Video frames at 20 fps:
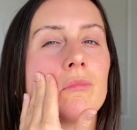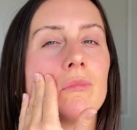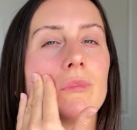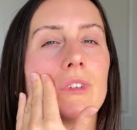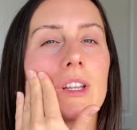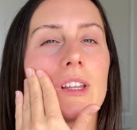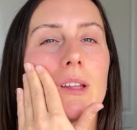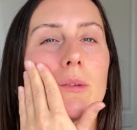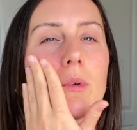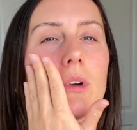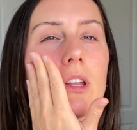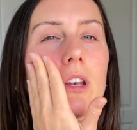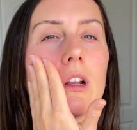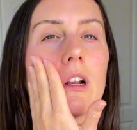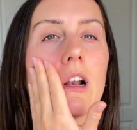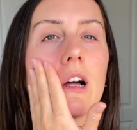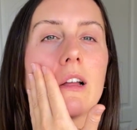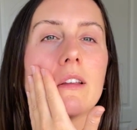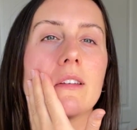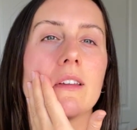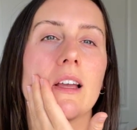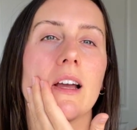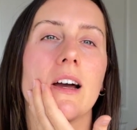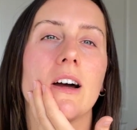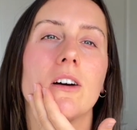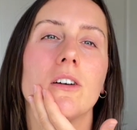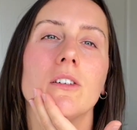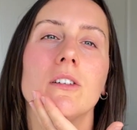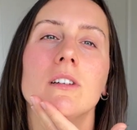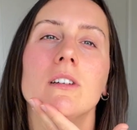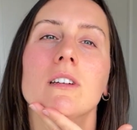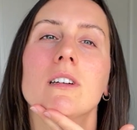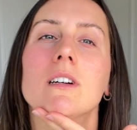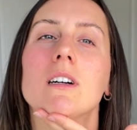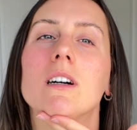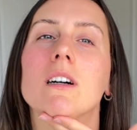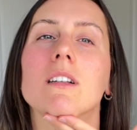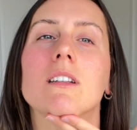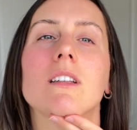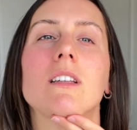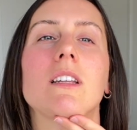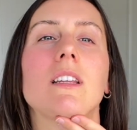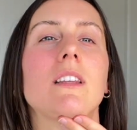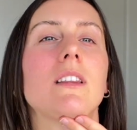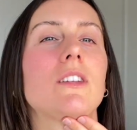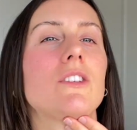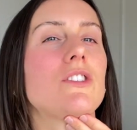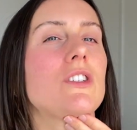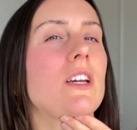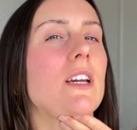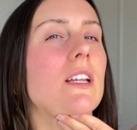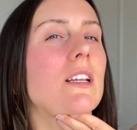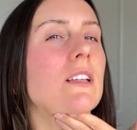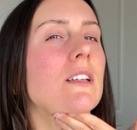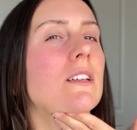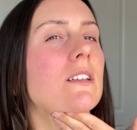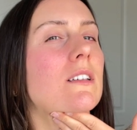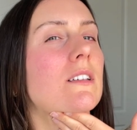And then we're going to glide down underneath the chin